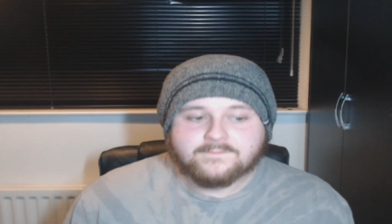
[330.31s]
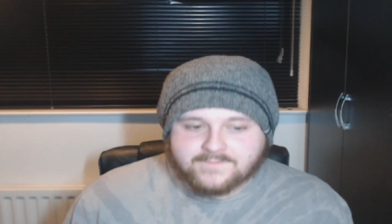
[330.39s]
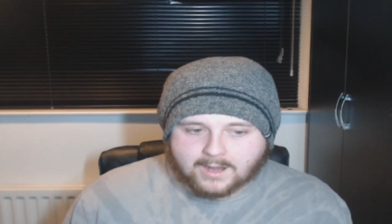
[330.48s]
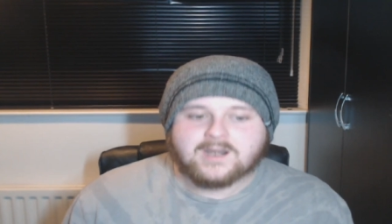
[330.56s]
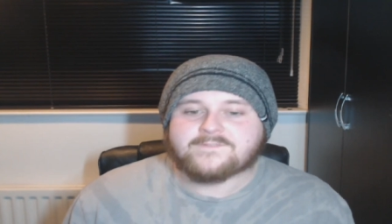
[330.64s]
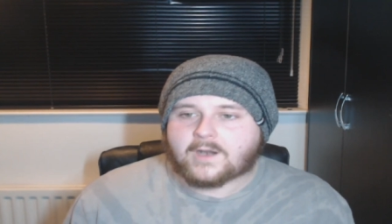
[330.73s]

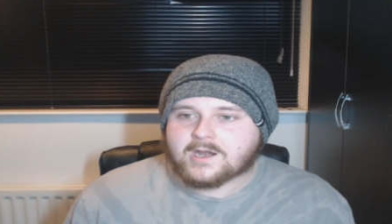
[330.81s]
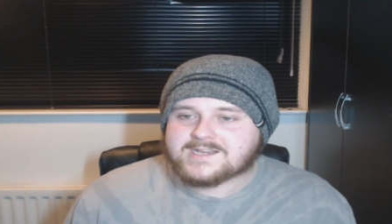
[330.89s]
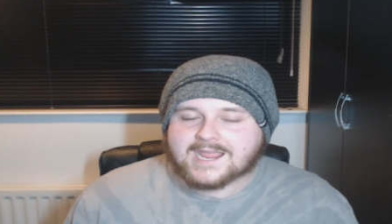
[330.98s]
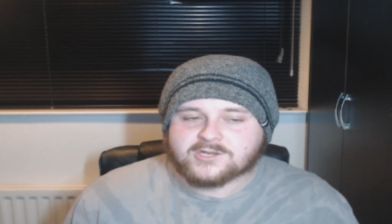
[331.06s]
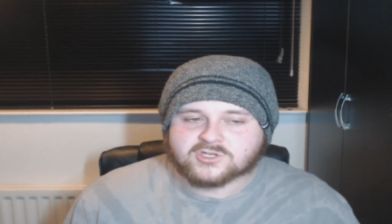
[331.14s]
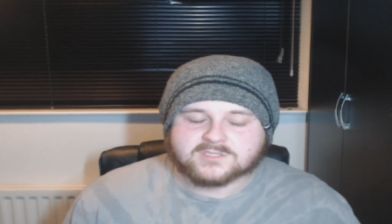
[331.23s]
Very, very
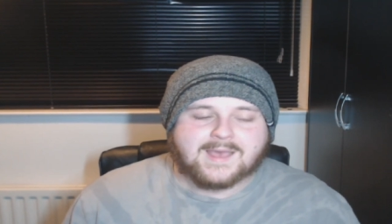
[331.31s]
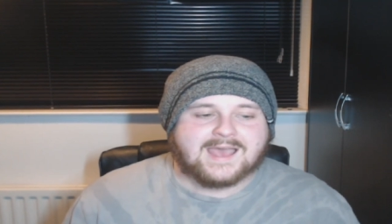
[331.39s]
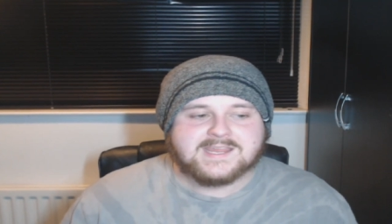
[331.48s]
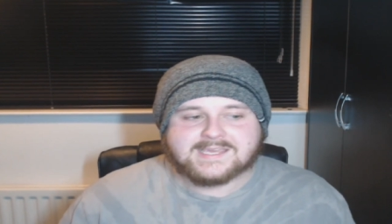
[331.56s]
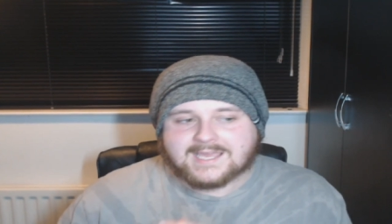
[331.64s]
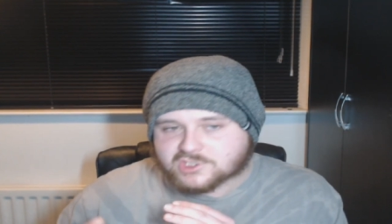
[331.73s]
dangerous
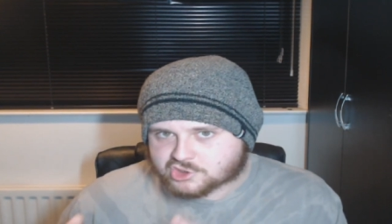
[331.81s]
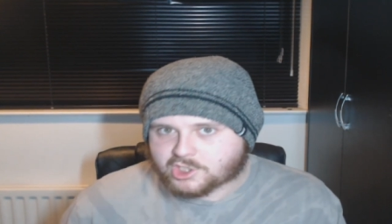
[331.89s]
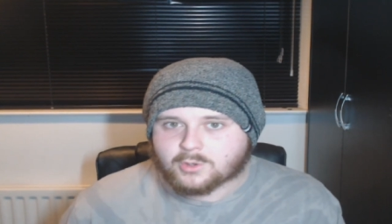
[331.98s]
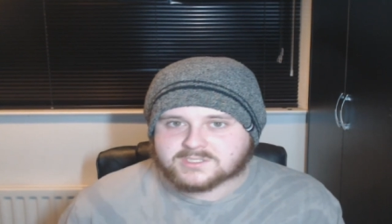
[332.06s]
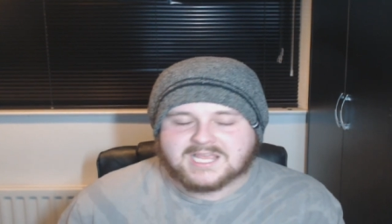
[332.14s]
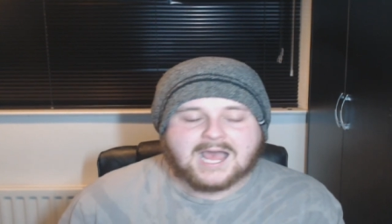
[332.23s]
man. He gets
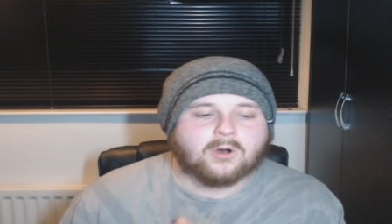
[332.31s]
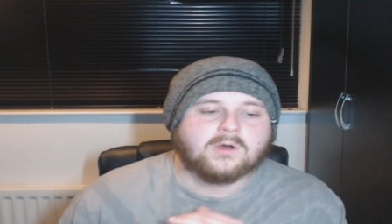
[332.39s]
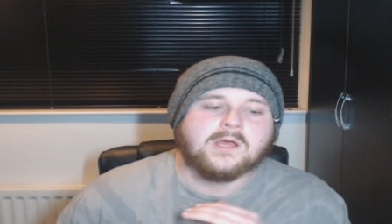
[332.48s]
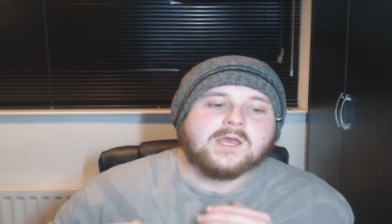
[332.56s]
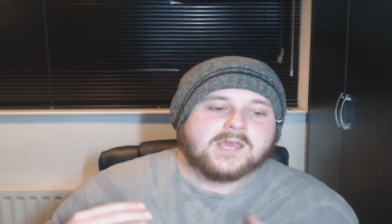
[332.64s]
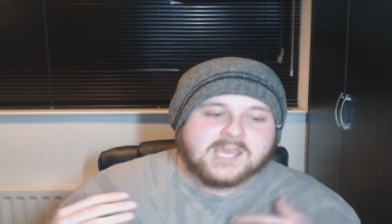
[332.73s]
choked
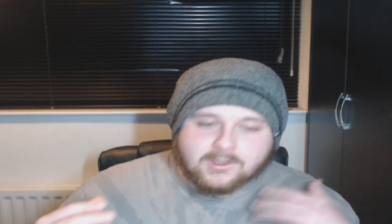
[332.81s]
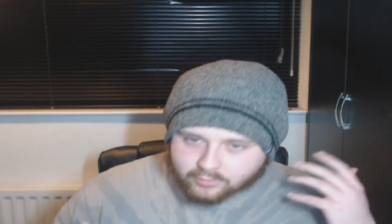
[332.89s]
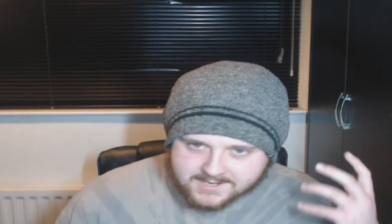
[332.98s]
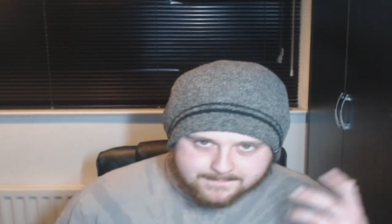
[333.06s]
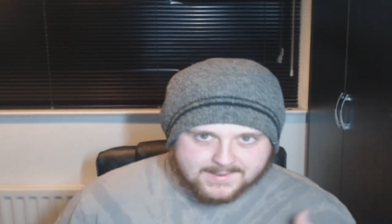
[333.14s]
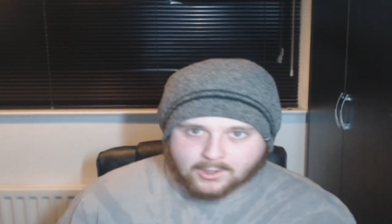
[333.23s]
out. He
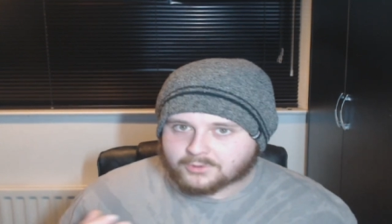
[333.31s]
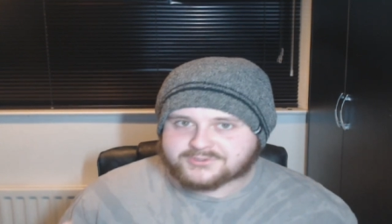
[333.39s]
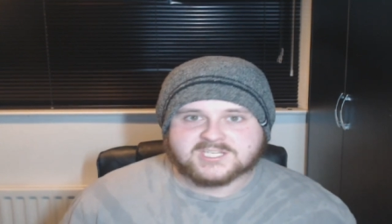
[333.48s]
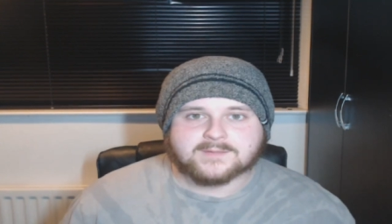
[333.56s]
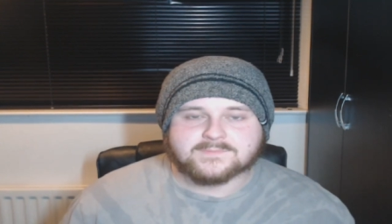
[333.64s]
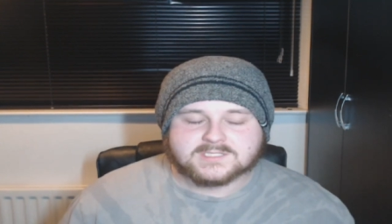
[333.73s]

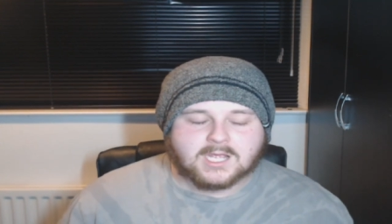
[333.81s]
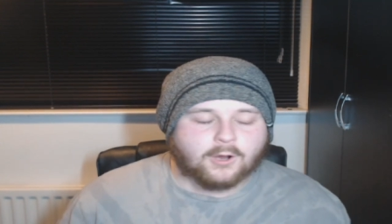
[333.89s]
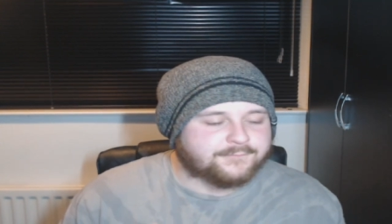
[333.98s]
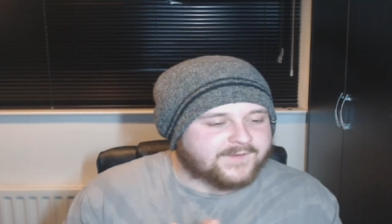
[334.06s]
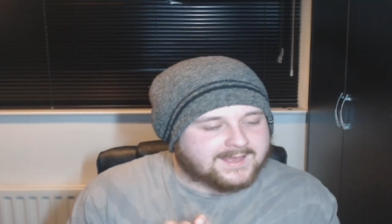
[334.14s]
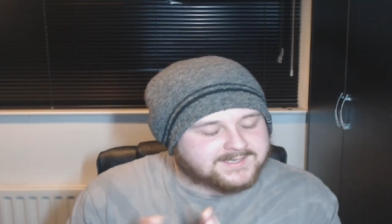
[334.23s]
rebuilds
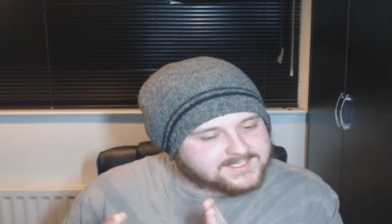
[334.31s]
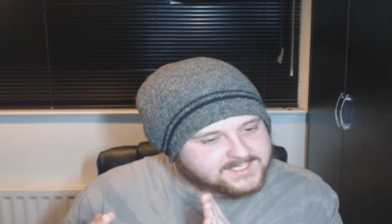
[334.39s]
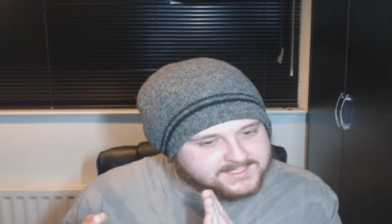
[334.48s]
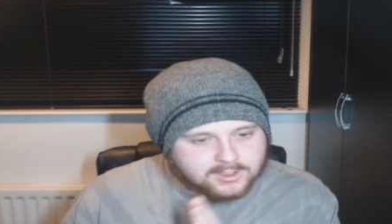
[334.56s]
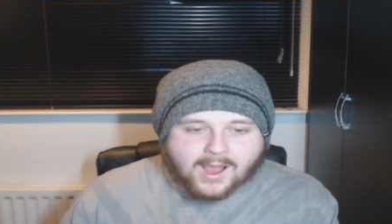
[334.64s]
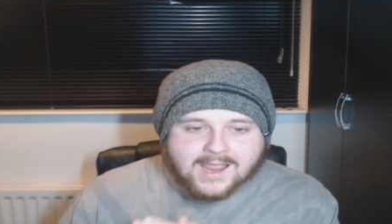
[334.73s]
himself. And this
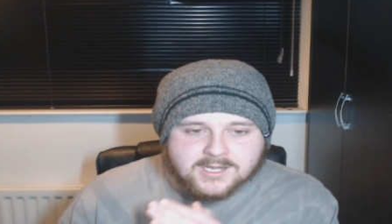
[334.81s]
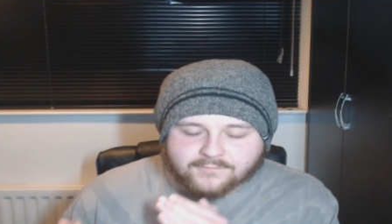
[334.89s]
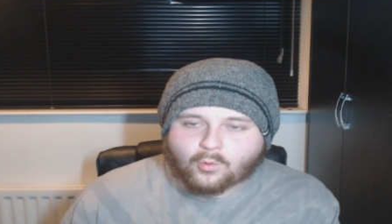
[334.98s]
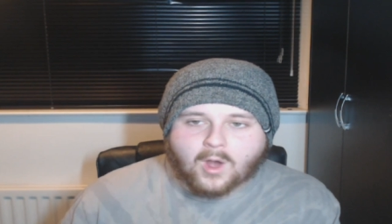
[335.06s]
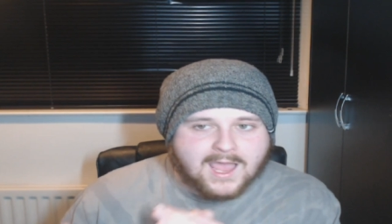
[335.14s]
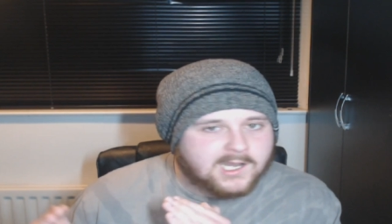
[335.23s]
is kind
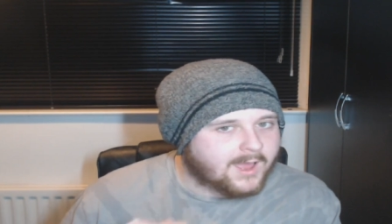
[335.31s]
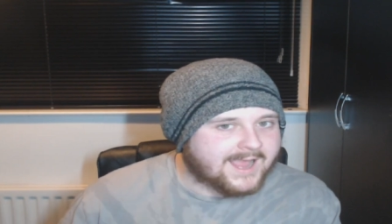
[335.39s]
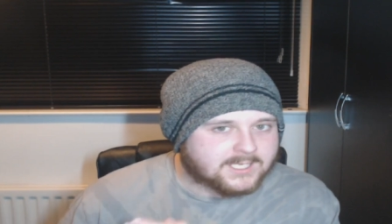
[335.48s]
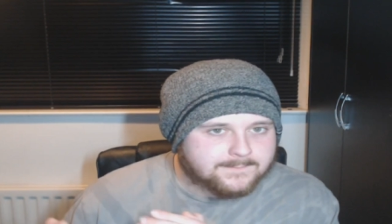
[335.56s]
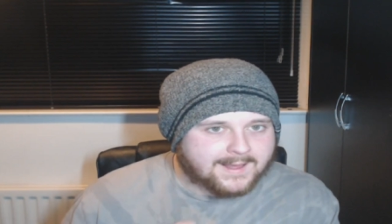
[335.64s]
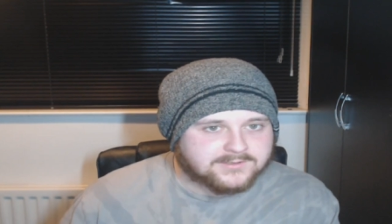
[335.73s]
of what I
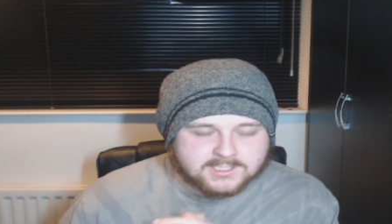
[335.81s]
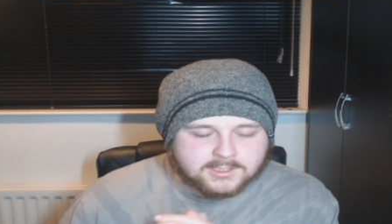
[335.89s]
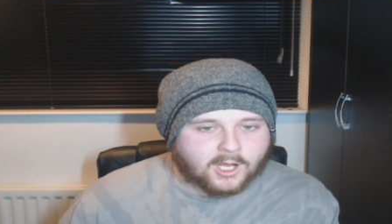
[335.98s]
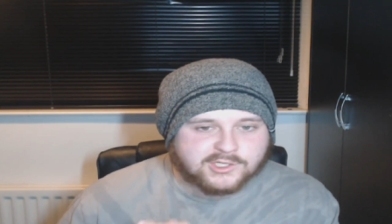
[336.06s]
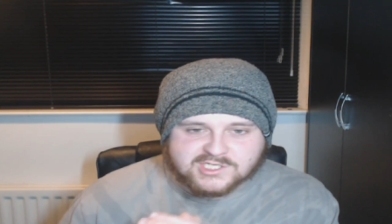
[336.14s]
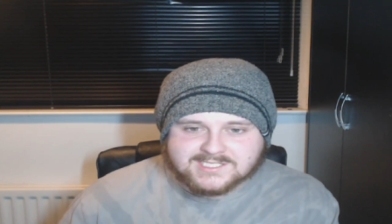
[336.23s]
like about
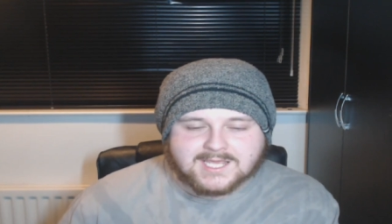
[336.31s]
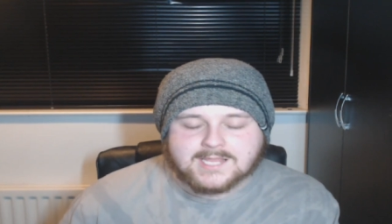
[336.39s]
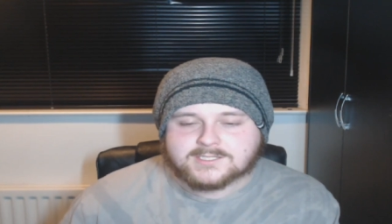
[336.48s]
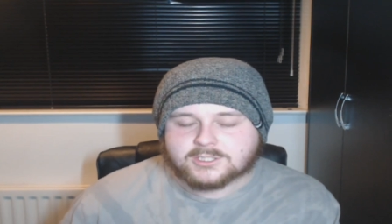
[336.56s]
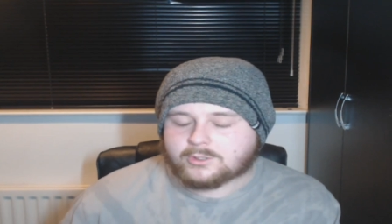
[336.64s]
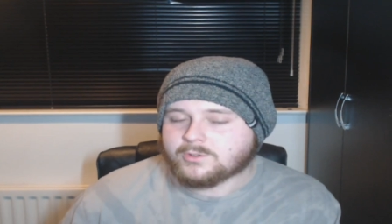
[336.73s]
Takashi
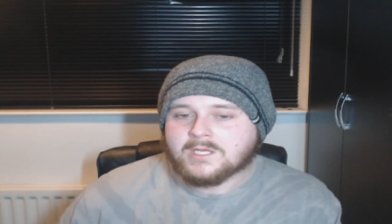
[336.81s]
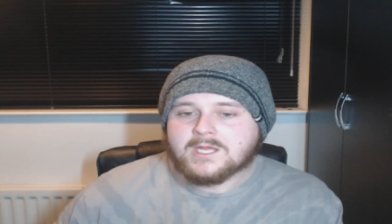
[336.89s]
Sato.